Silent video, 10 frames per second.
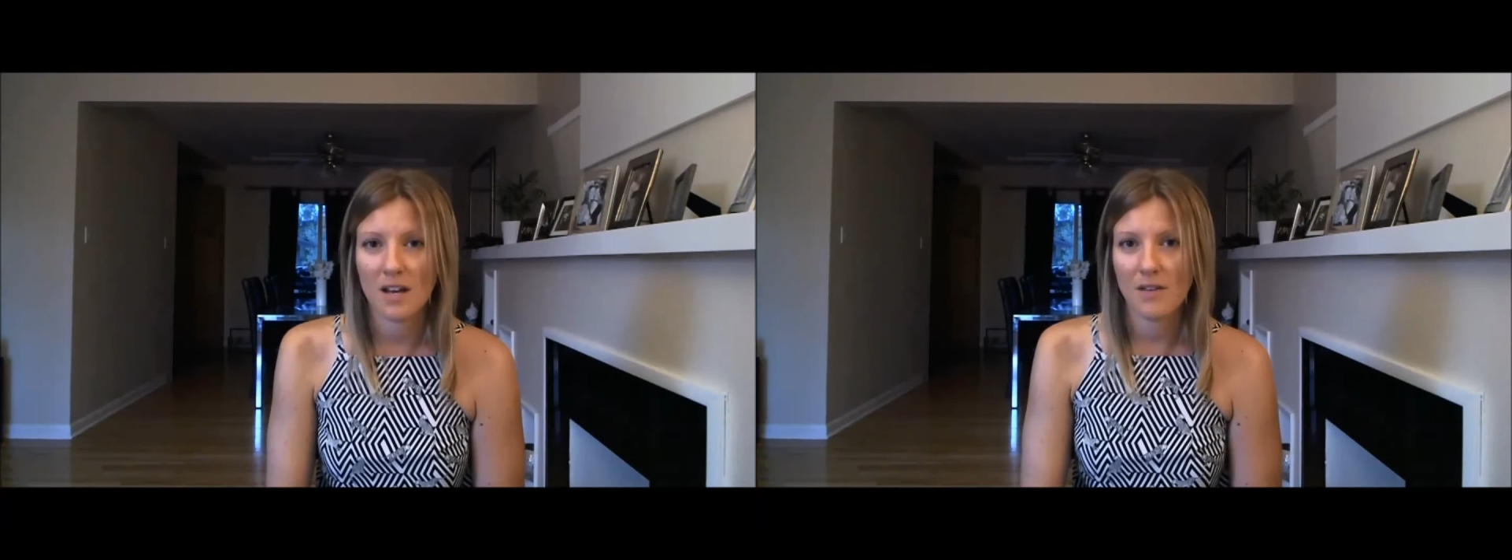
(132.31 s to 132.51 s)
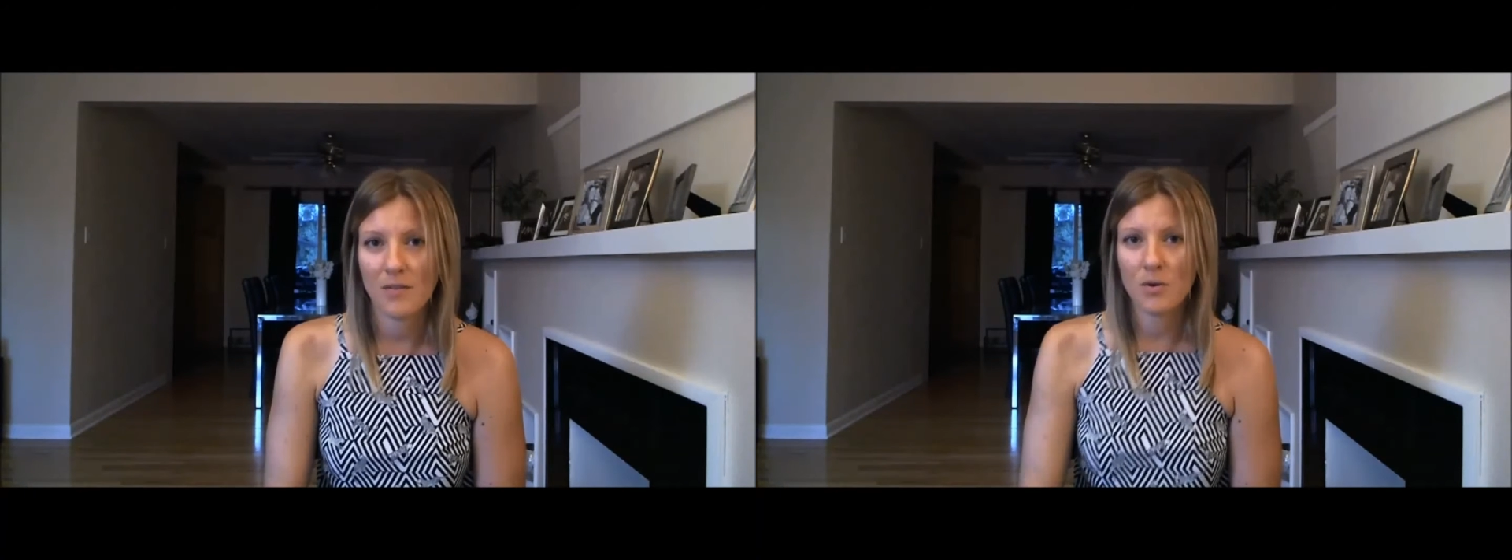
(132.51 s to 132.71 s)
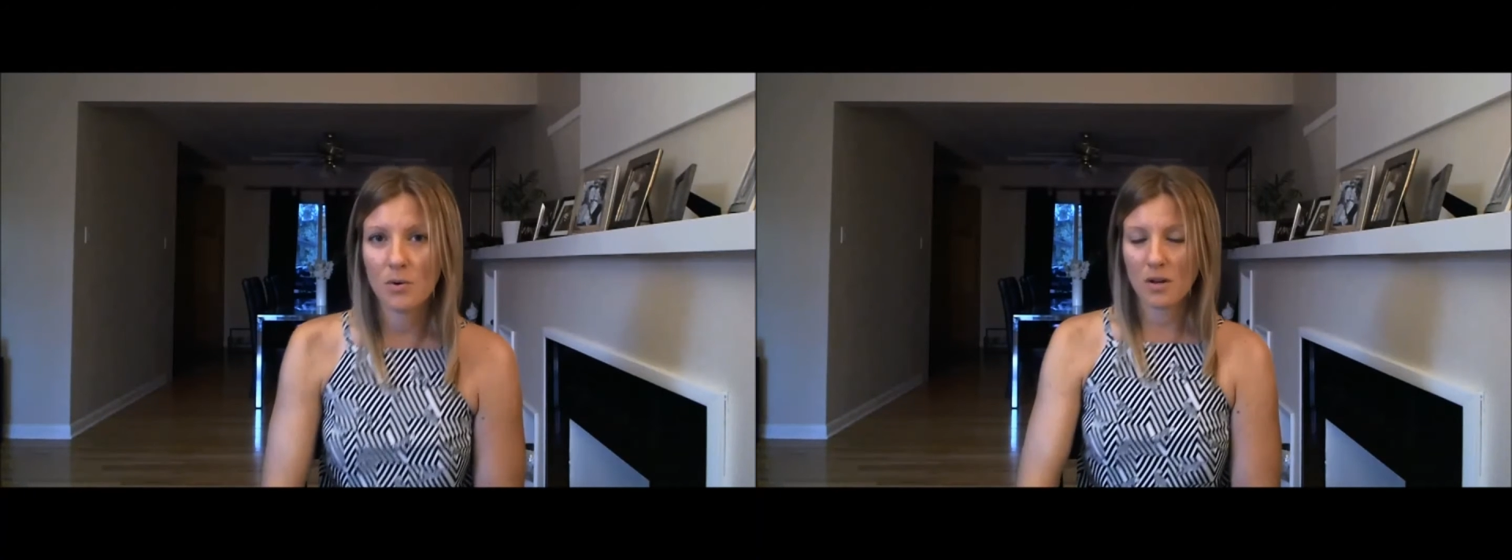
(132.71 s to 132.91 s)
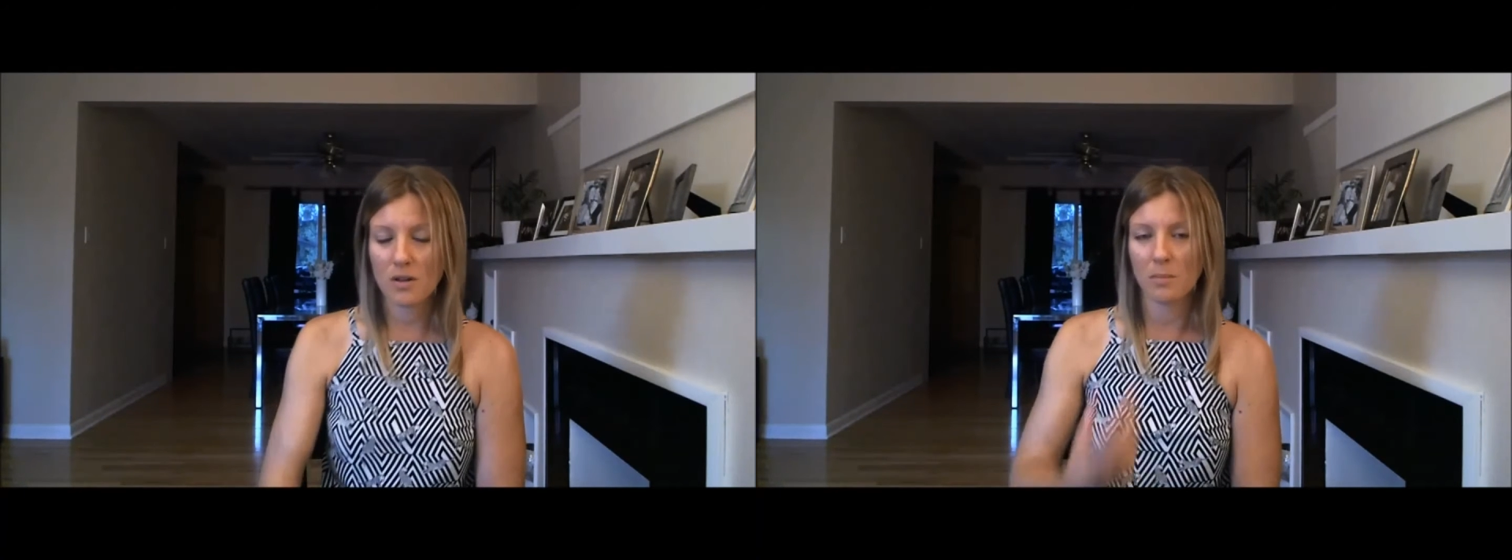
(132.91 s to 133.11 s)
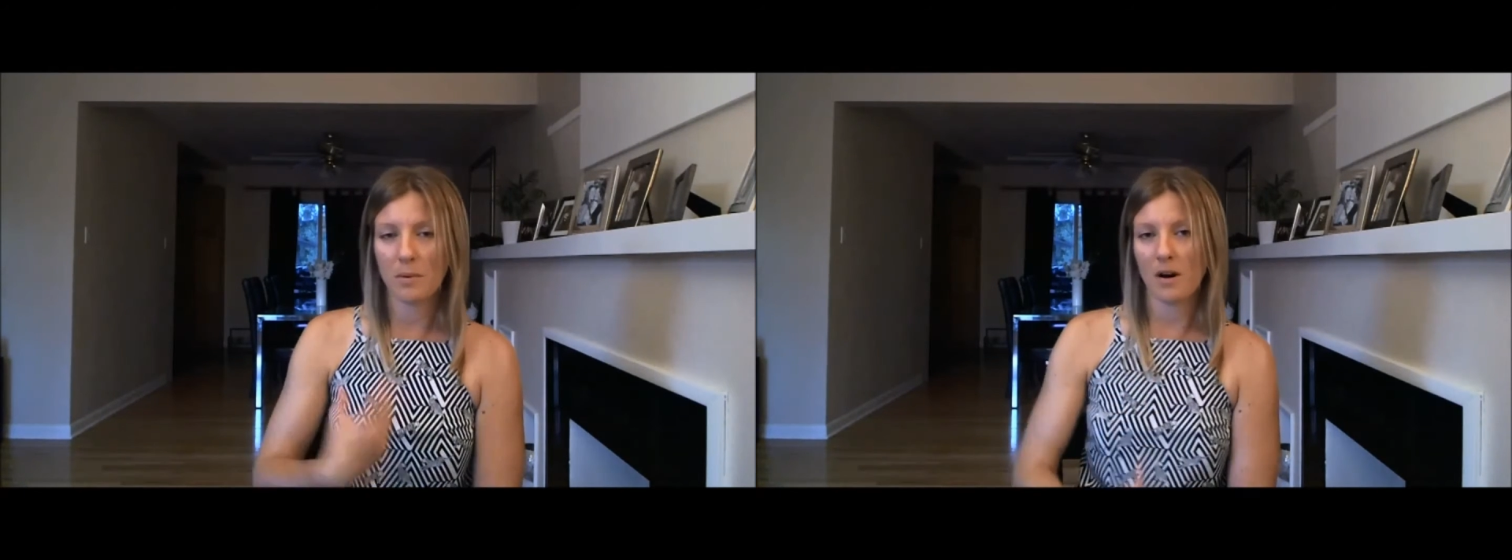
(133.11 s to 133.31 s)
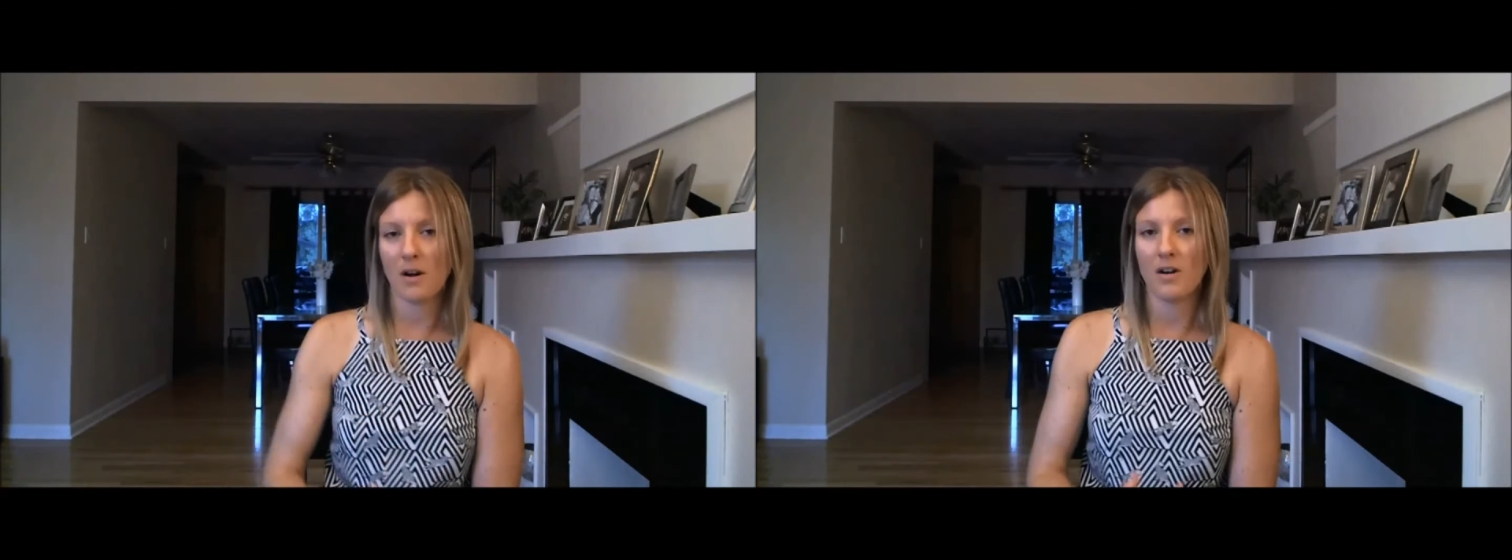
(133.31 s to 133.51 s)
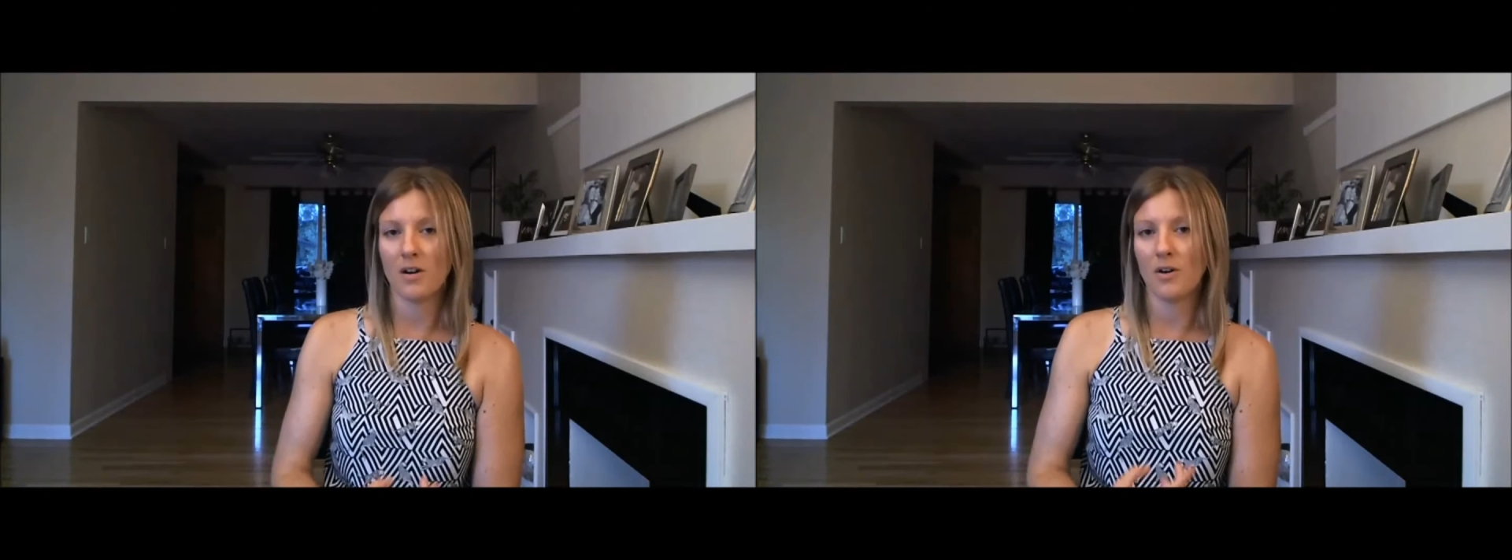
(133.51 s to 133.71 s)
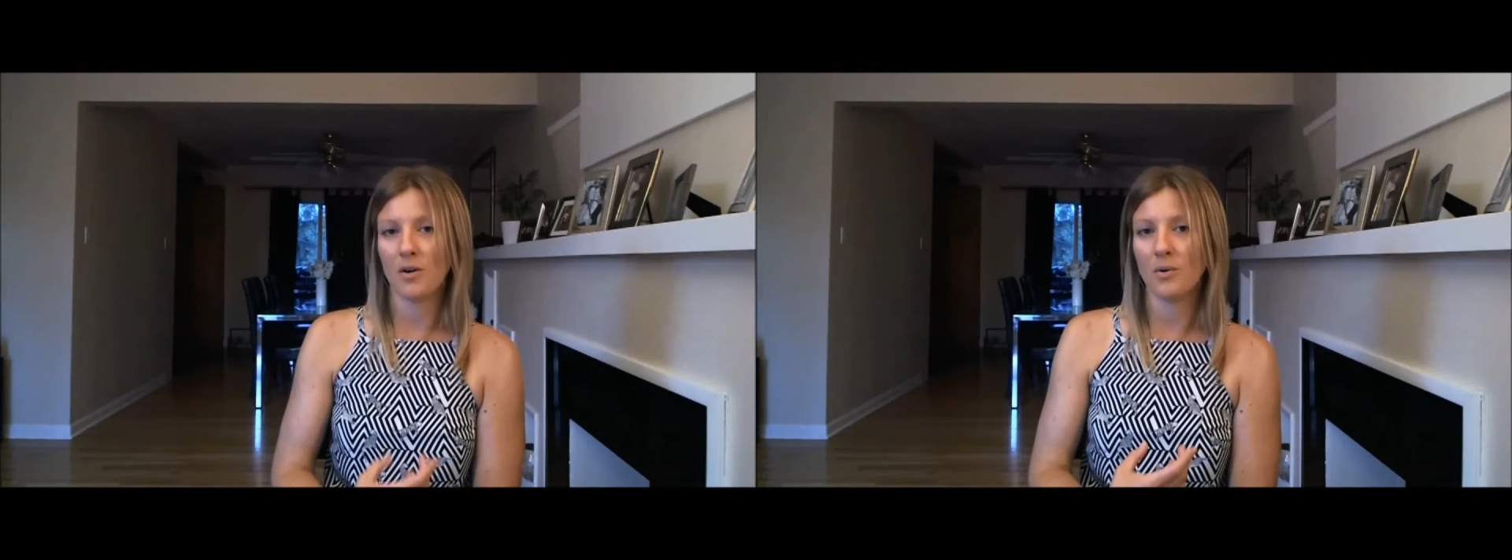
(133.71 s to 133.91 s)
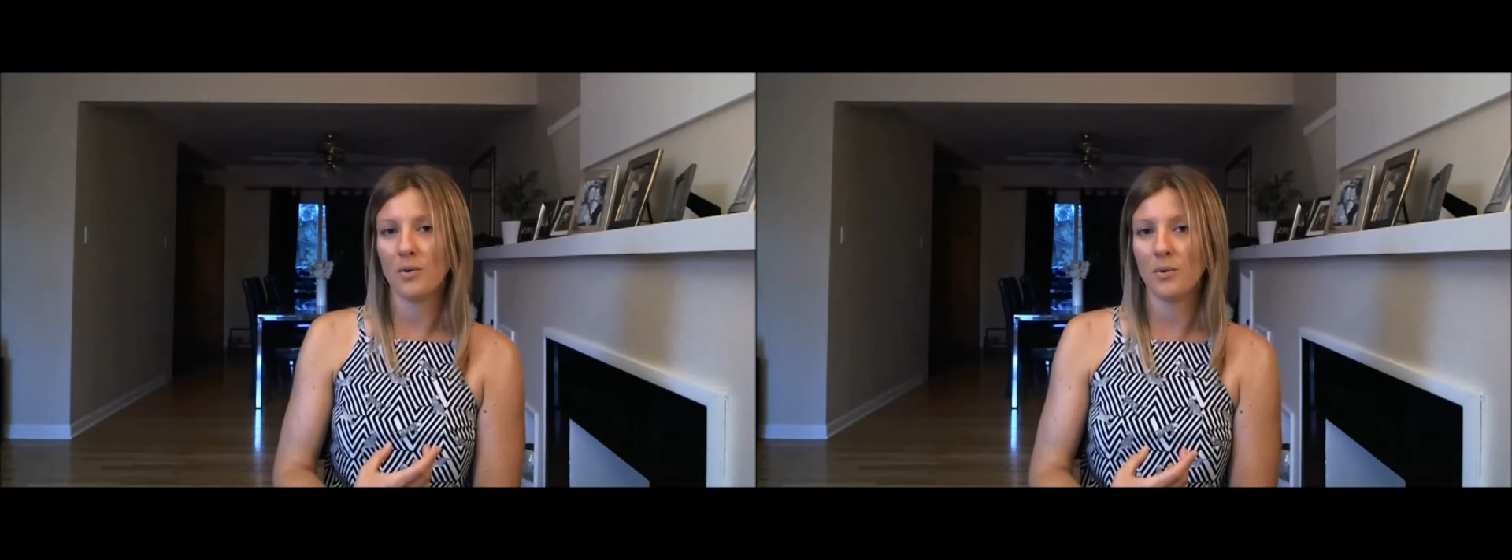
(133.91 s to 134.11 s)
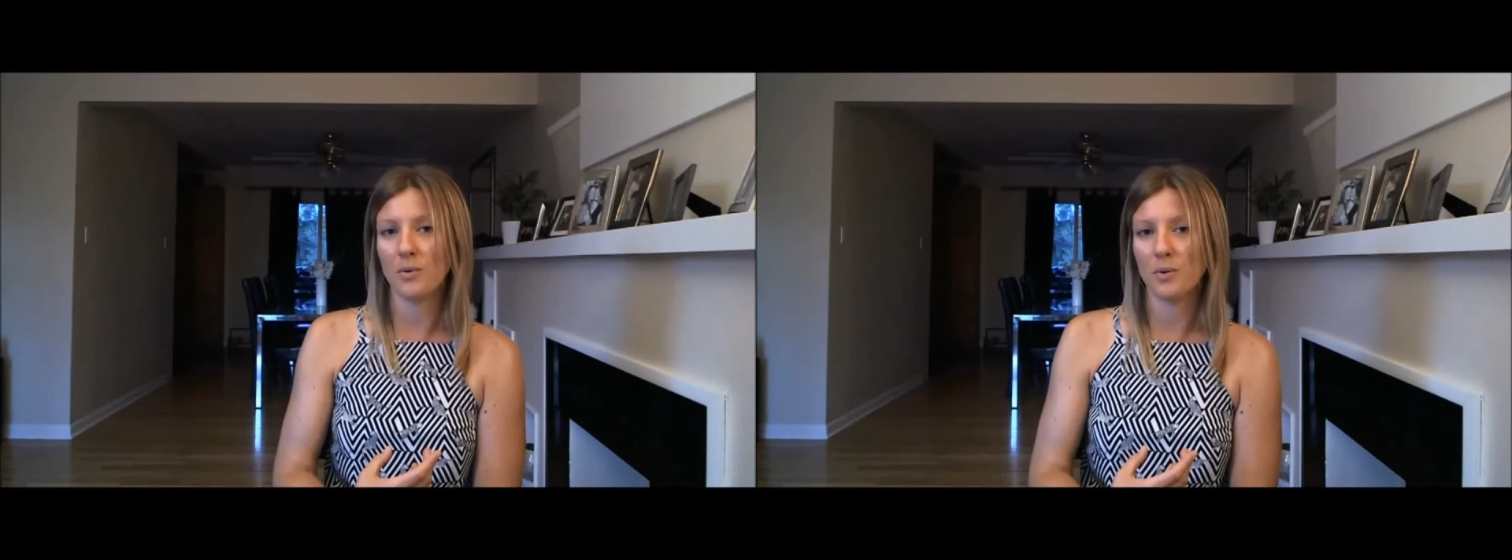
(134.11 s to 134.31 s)
If you're the partner
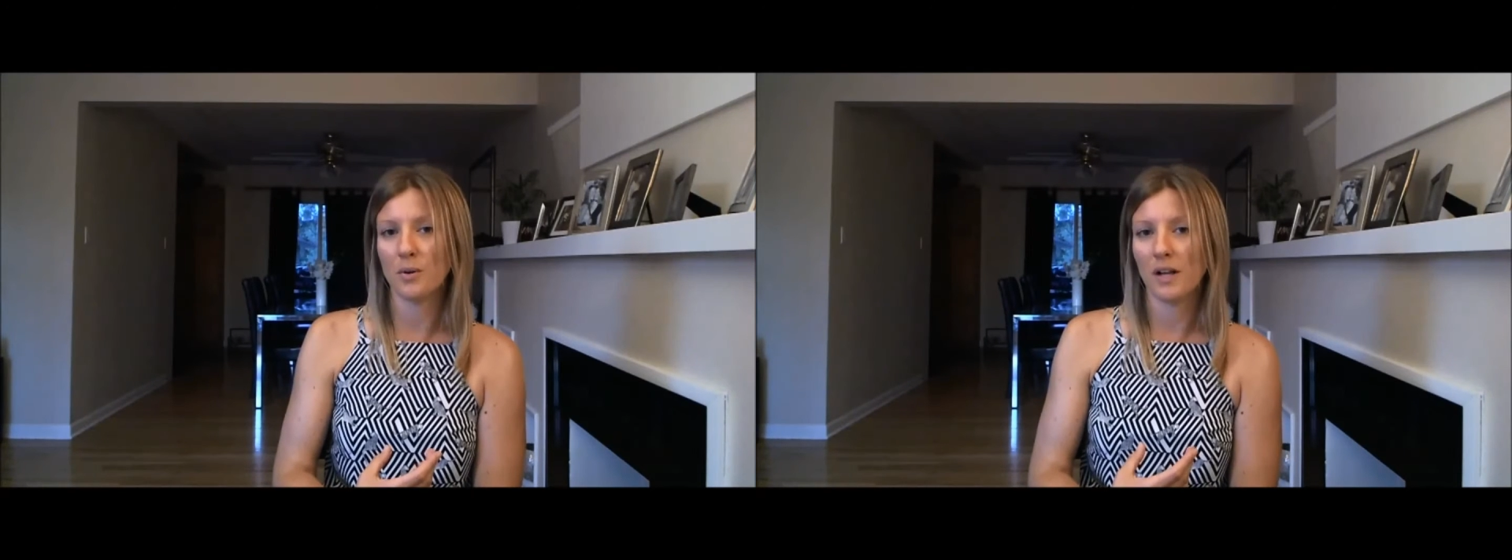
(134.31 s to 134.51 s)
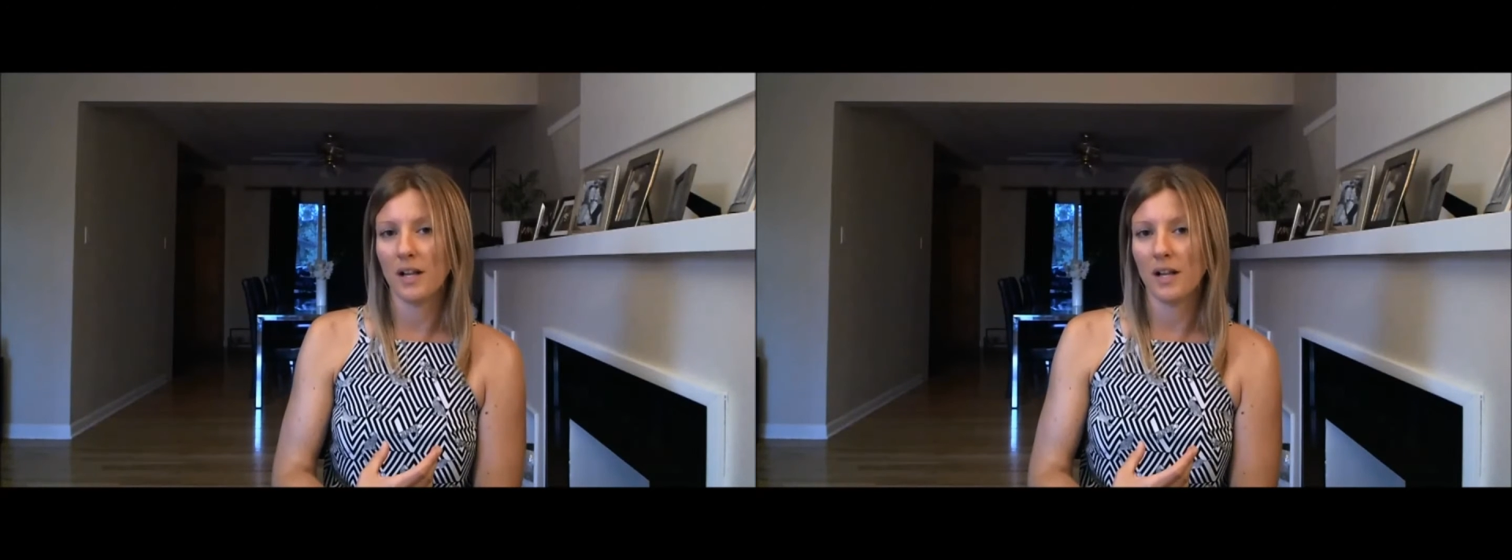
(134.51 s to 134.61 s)
who